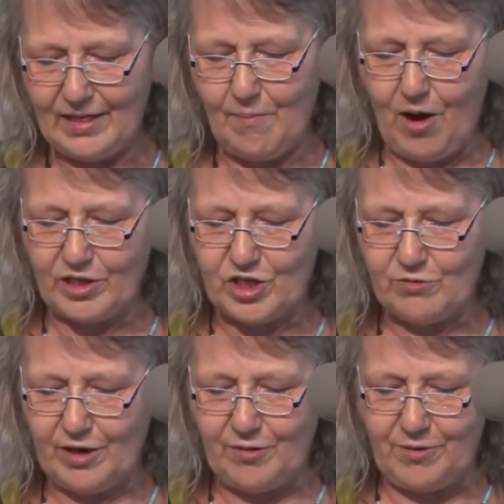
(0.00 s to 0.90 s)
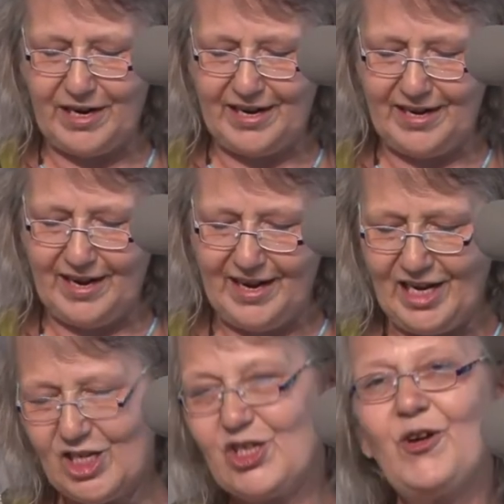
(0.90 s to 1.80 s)
and the monster agreed.
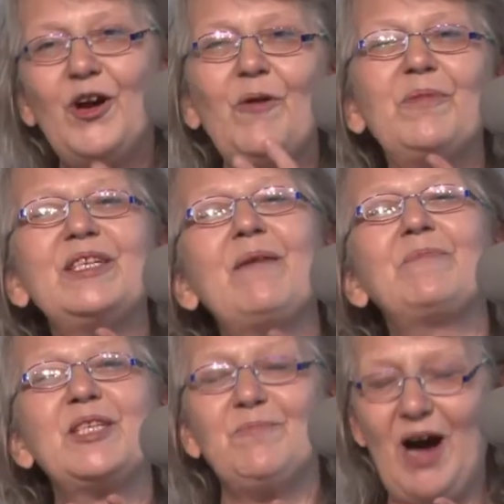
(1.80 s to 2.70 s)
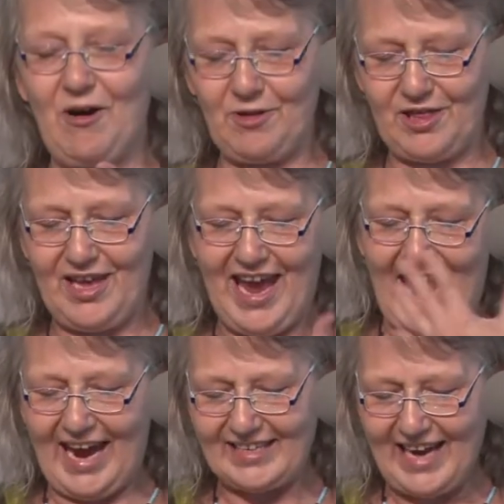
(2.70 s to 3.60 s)
So he opened up his mouth,
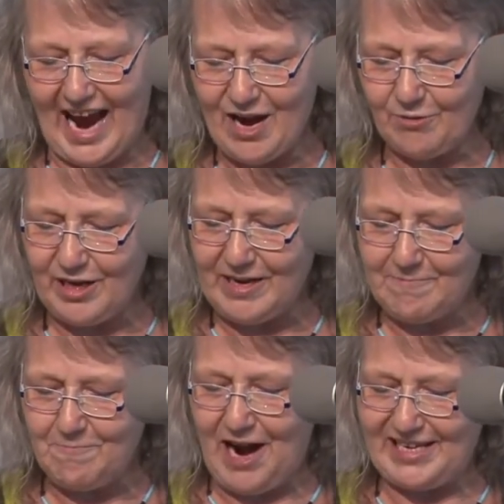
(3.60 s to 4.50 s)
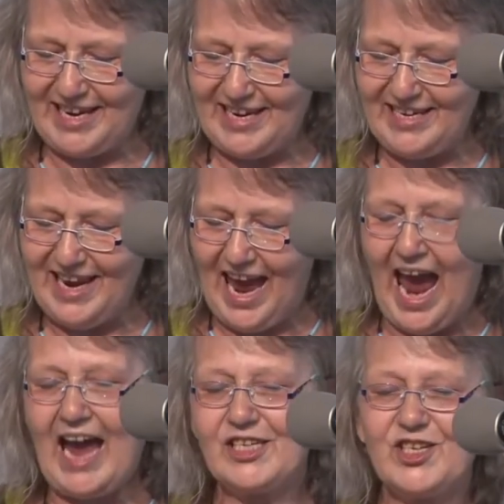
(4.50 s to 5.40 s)
and Coyote went
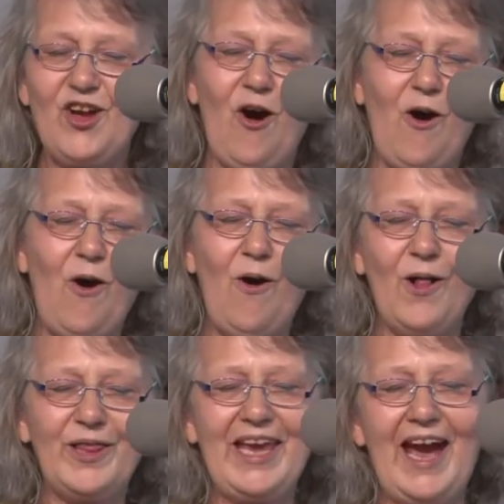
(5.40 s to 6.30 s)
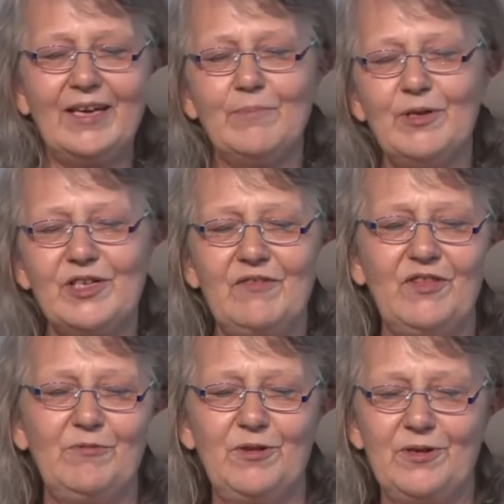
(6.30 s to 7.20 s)
in, and saw all the animals
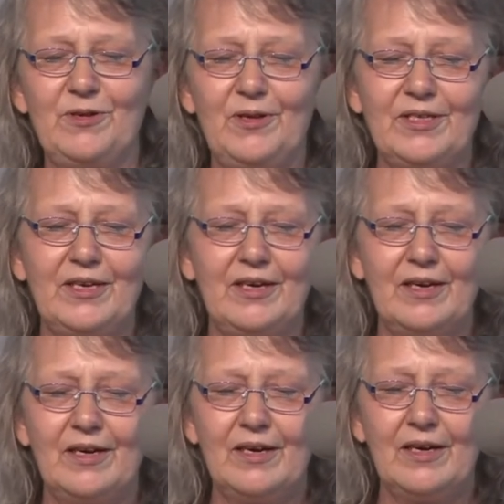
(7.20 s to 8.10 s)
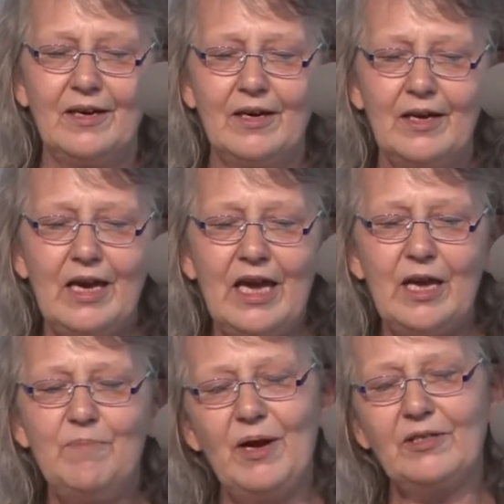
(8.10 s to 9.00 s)
of the world.
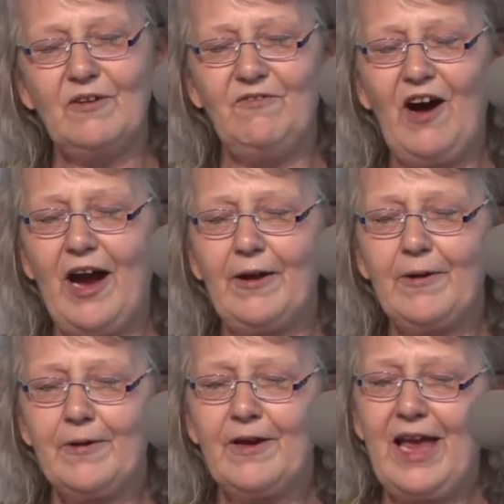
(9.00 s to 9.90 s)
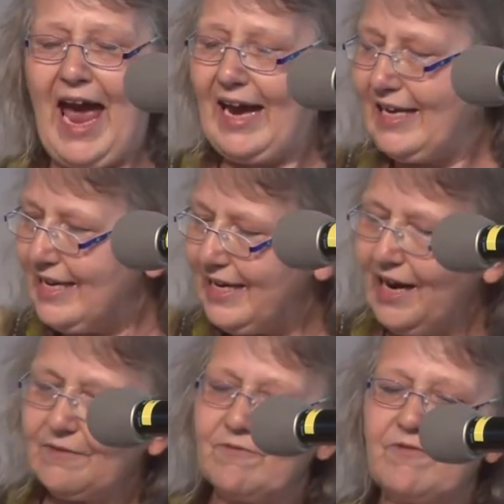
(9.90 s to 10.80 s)
He built a fire, and he
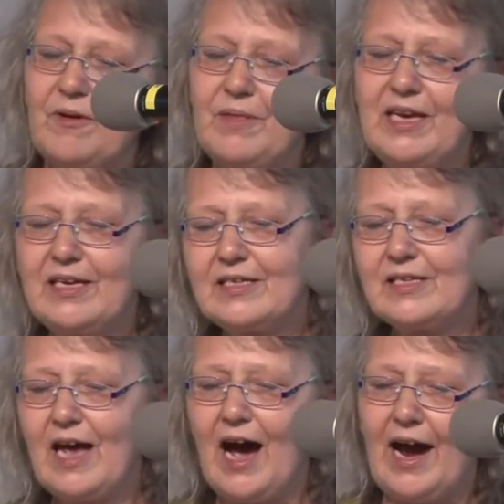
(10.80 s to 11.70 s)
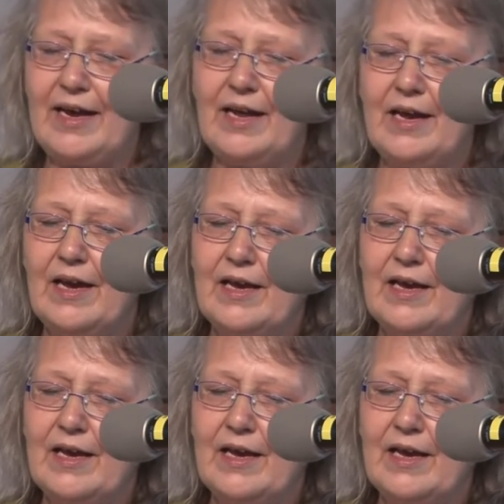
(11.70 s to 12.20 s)
cut from the inside,